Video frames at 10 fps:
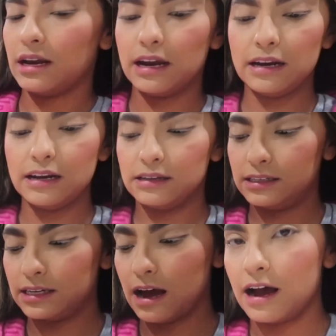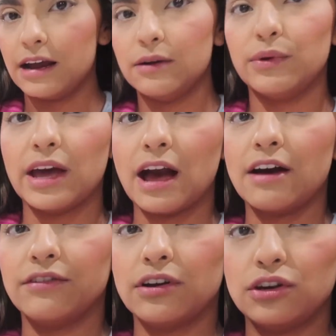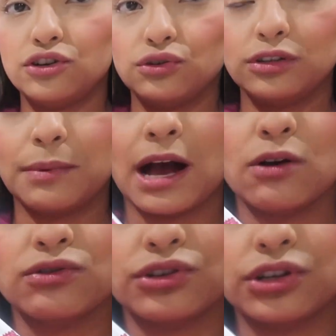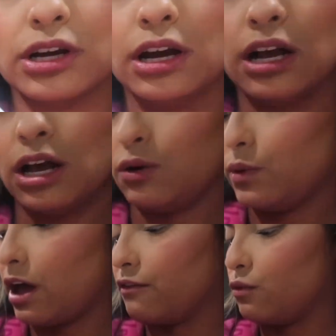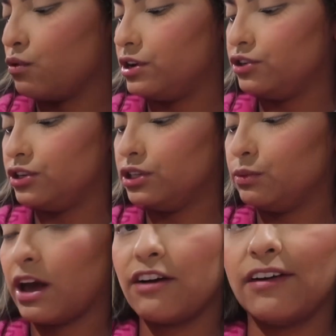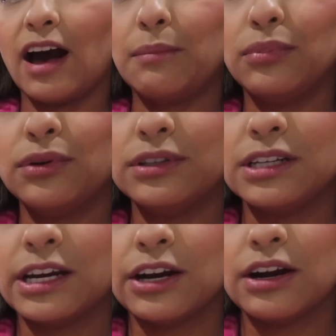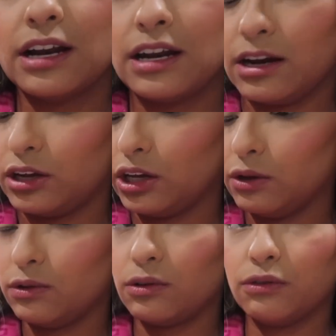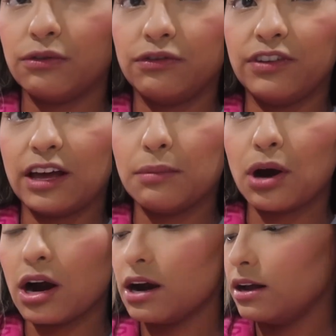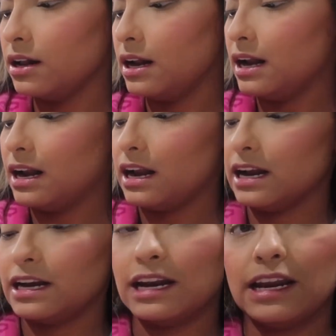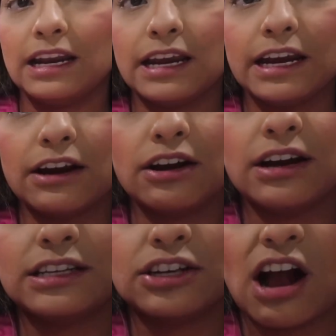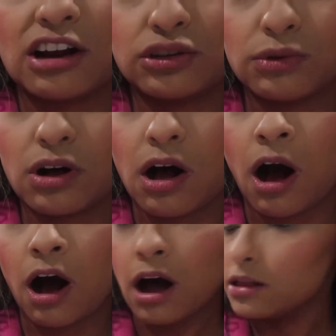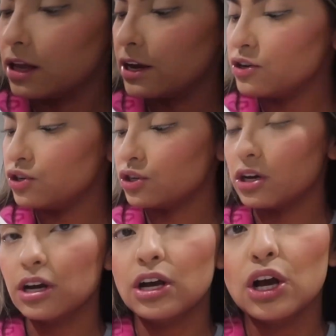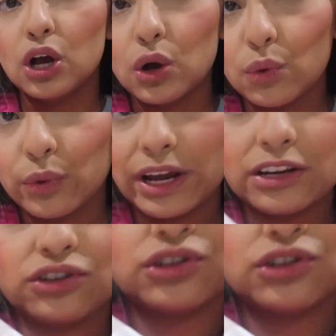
And inside we have a juice pouch. We have oranges, we have apples in here, and then a cute little fig bar. And then in here is their actual hot lunch which